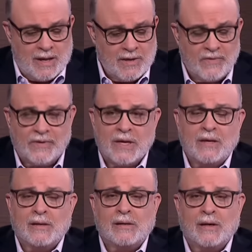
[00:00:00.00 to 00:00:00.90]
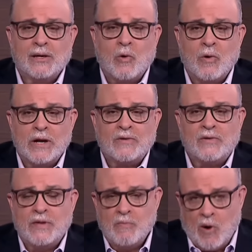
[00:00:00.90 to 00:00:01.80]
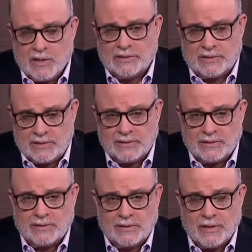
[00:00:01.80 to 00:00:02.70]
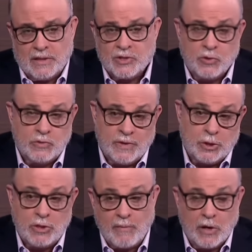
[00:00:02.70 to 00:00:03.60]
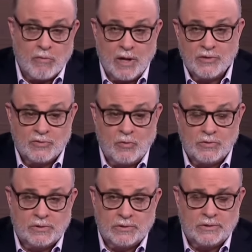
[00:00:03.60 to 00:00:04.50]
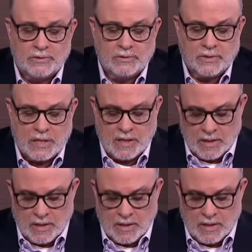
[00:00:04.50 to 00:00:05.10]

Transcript: You see, according to the Marxists, excuse me, the Democratic Socialists,